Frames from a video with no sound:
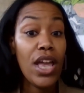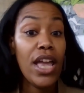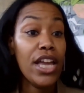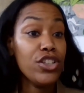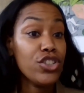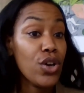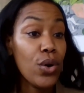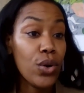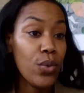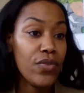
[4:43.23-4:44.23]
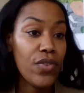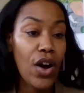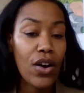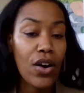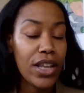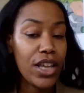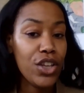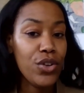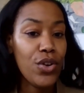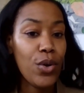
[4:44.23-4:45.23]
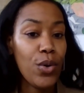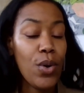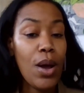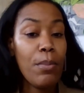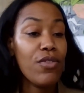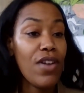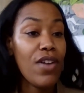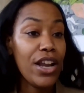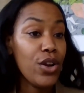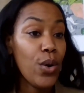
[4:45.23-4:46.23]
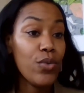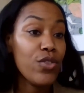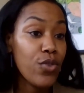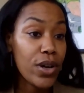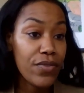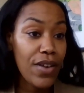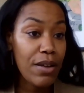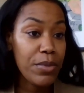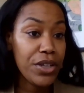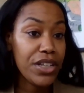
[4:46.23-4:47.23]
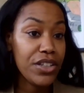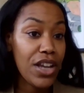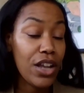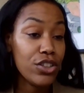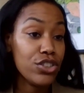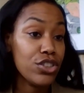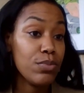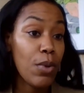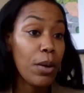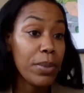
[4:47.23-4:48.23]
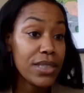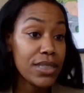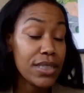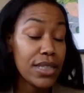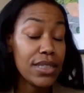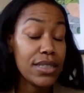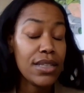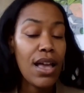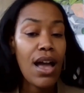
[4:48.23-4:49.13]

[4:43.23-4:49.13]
in total, we've already, you know, provided over $45 million to small businesses.